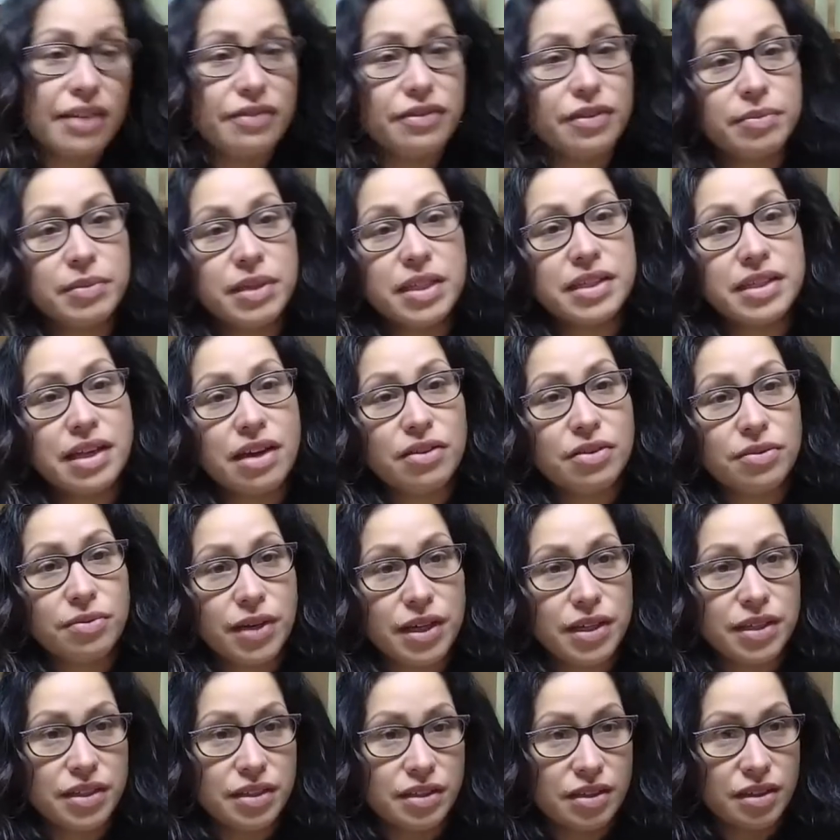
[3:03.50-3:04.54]
from the
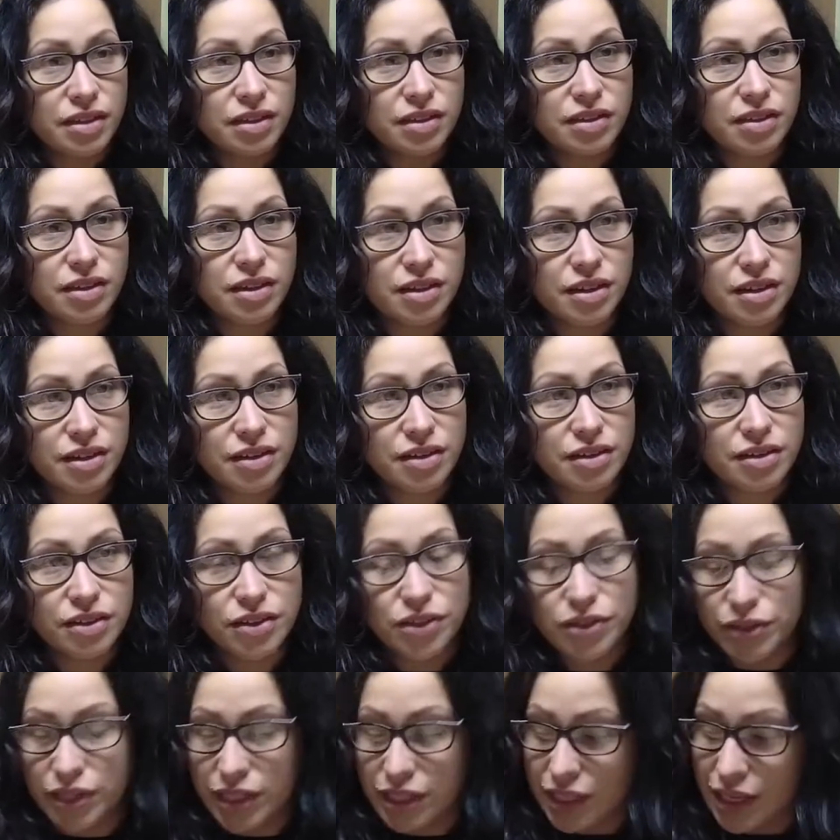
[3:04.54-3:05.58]
Southwest and started
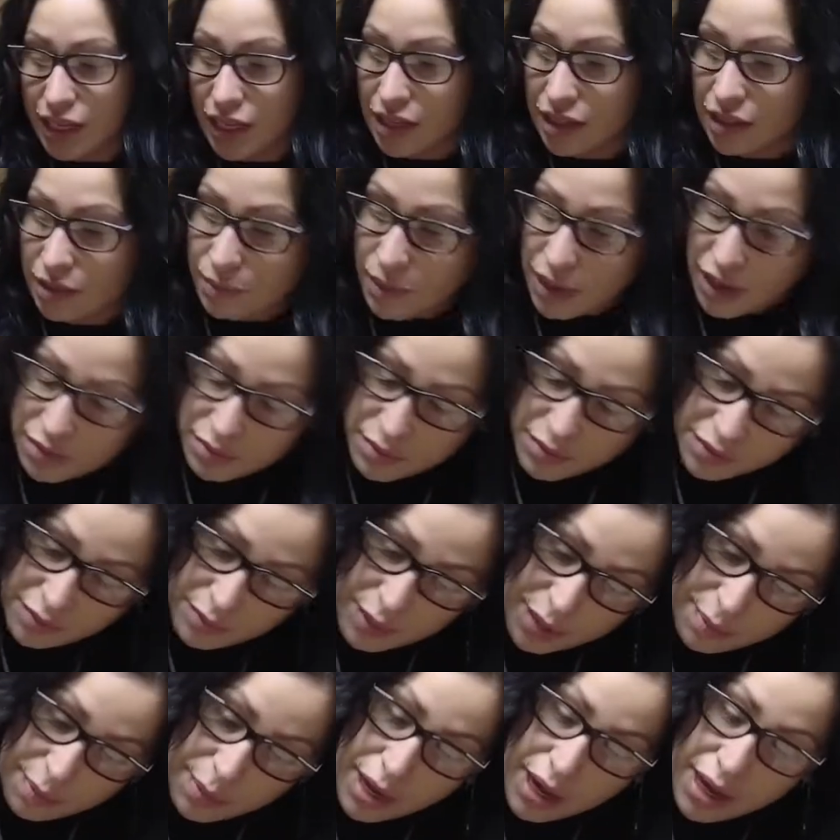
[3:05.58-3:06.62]
doing that on the bottom of
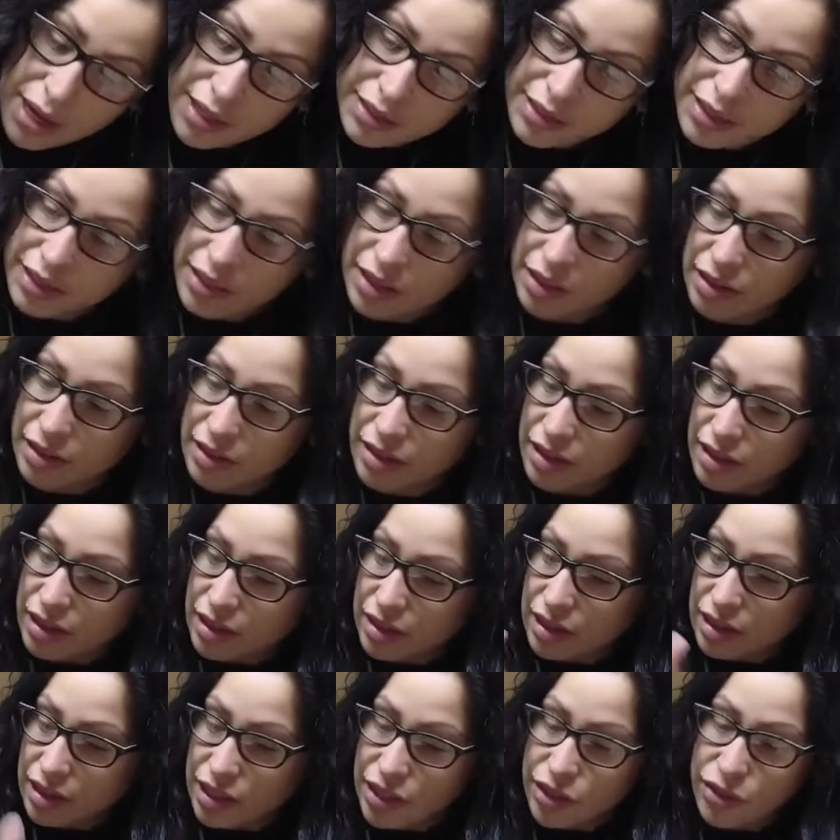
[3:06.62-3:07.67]
my pots, and then
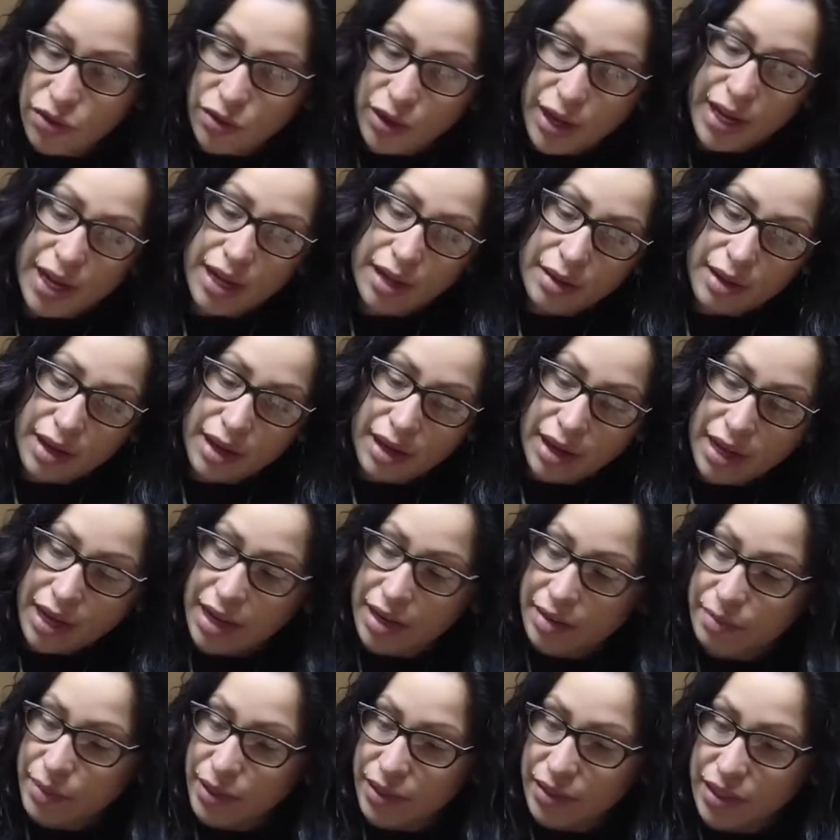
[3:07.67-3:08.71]

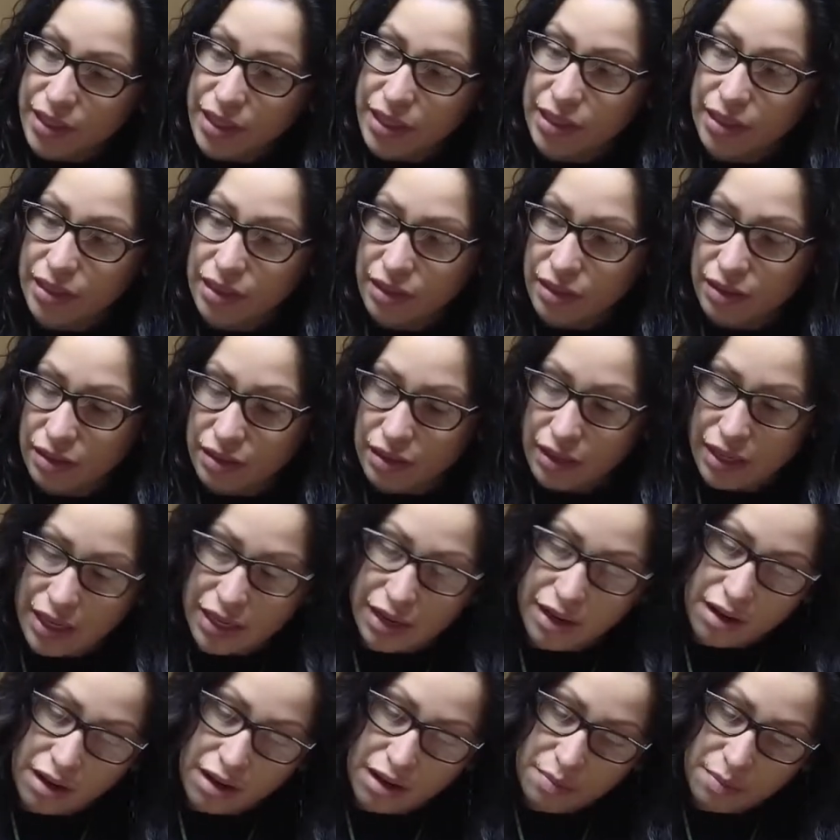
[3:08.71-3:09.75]
hand building it
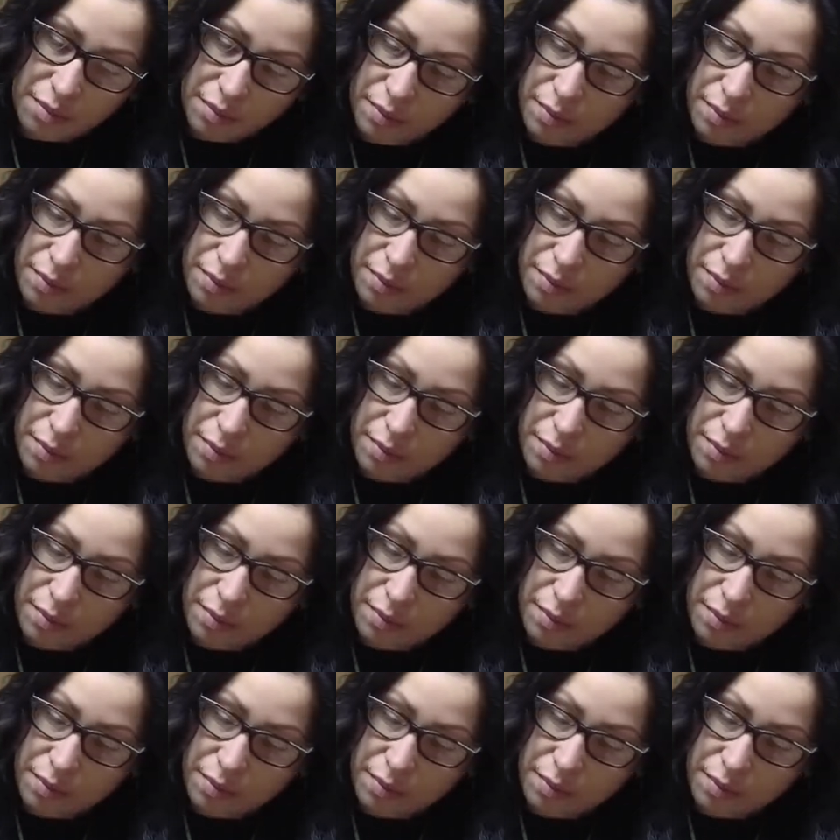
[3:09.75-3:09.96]
up.